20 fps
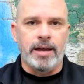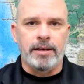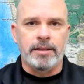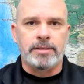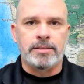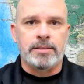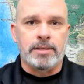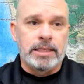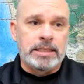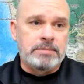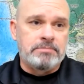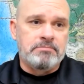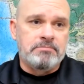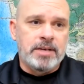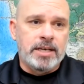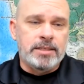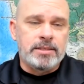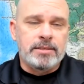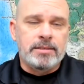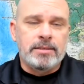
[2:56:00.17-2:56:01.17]
that. It's it
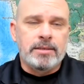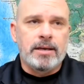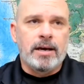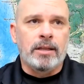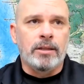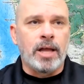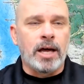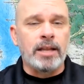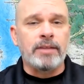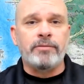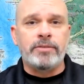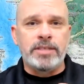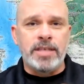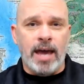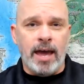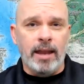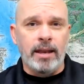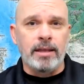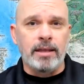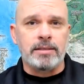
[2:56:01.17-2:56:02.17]
it a lot of
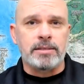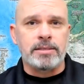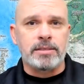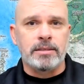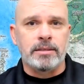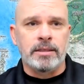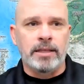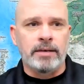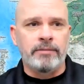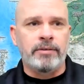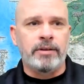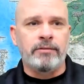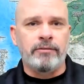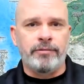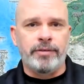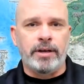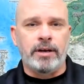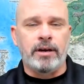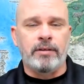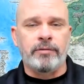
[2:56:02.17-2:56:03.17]
tenants live in
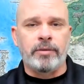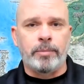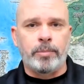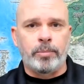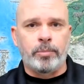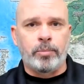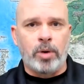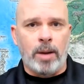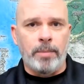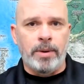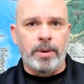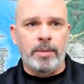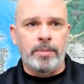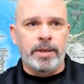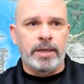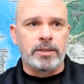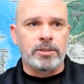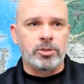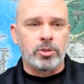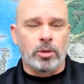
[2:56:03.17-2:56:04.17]
fear of a property
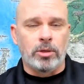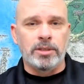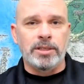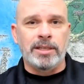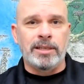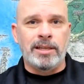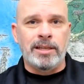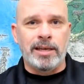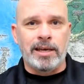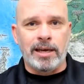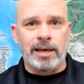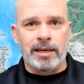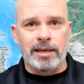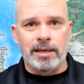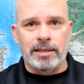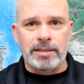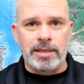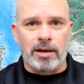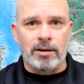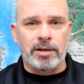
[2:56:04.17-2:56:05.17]
being sold and then they get
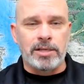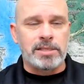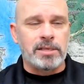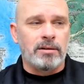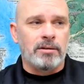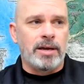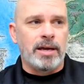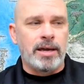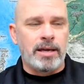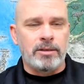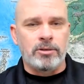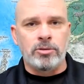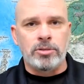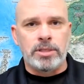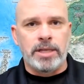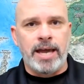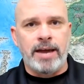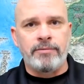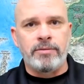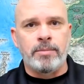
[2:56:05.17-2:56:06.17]
kicked out because they don't
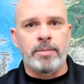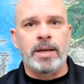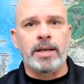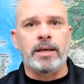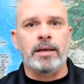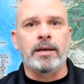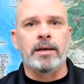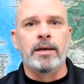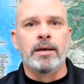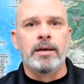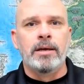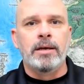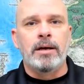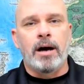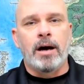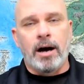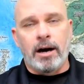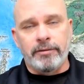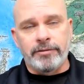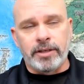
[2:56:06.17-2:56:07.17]
usually have the money
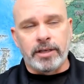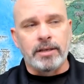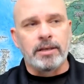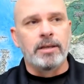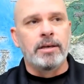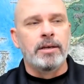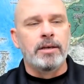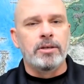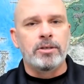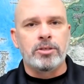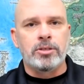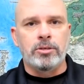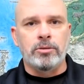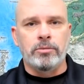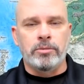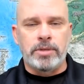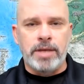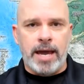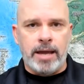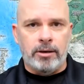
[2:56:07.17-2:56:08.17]
often to,
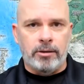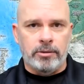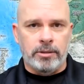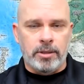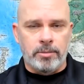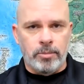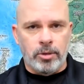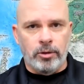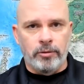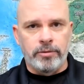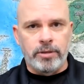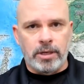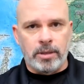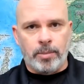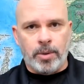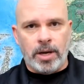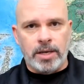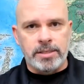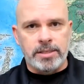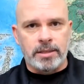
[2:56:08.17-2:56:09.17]
to handle the move, the
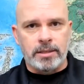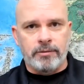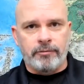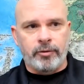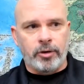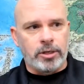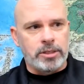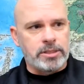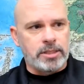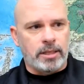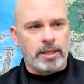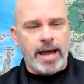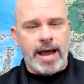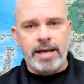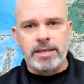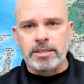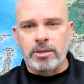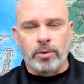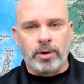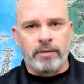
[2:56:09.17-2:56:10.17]
deposit, the first, the
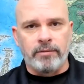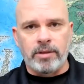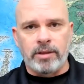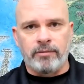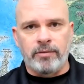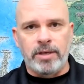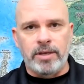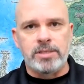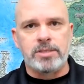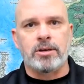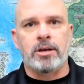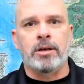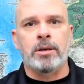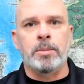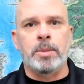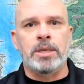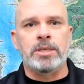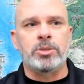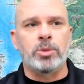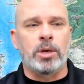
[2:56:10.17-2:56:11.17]
last, or whatever the fees are going to
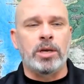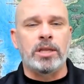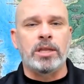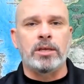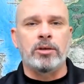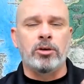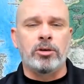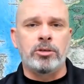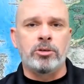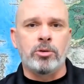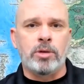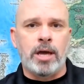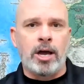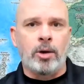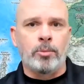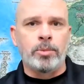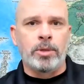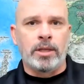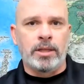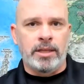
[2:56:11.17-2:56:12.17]
be. So anything you can do to
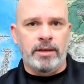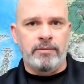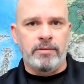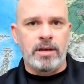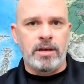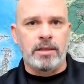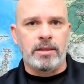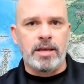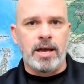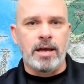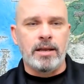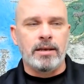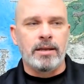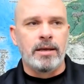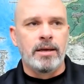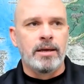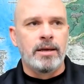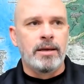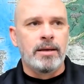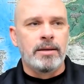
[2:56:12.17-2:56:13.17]
help alleviate that
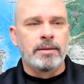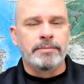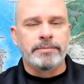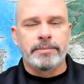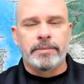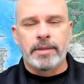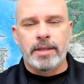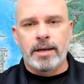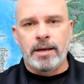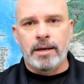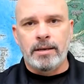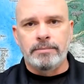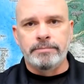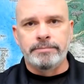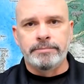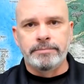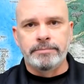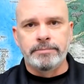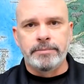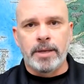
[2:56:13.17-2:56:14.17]

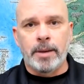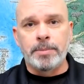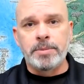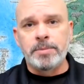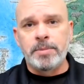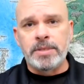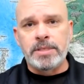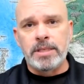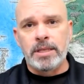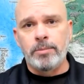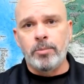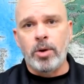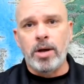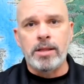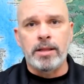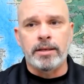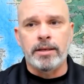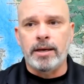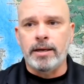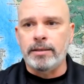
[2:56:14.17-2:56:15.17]
um, helps me sleep
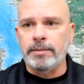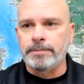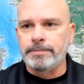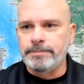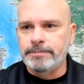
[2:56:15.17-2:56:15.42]
well at night.